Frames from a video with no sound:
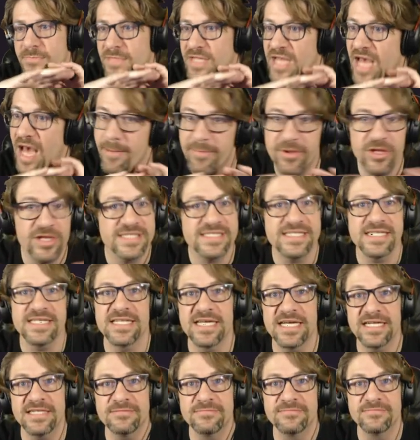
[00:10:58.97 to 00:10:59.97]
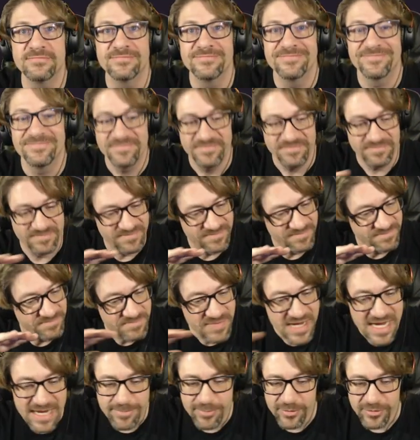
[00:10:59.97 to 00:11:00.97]
I'm going to say that.
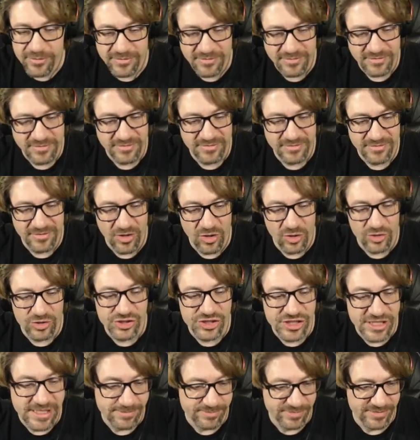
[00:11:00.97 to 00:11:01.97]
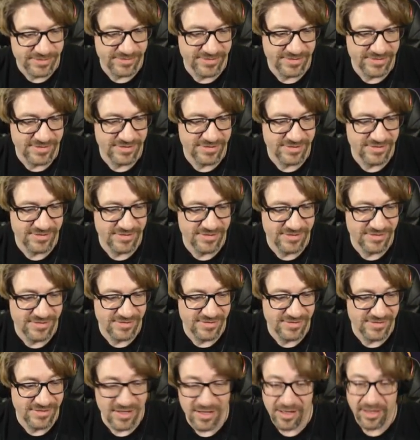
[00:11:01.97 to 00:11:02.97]
People are sheep.
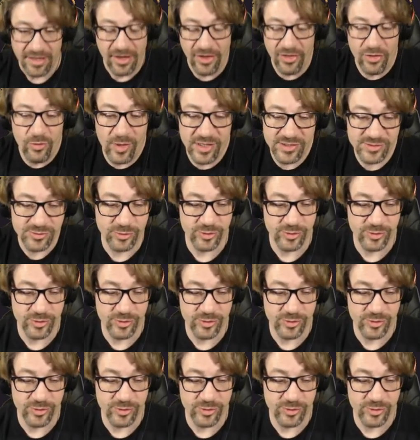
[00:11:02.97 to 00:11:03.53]
Otherwise, we